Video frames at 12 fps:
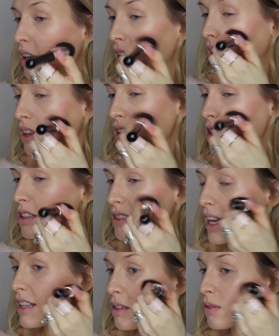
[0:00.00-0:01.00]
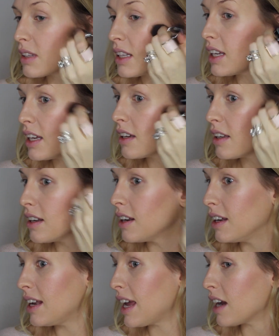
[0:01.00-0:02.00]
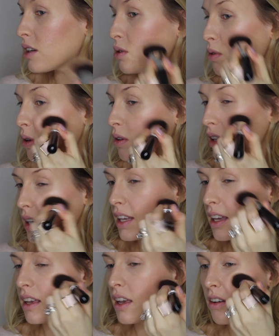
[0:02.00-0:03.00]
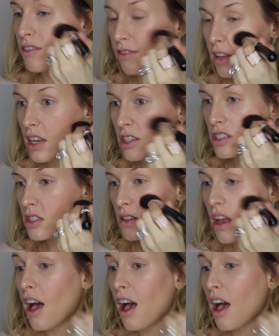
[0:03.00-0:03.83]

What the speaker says: And this just adds a really natural looking flush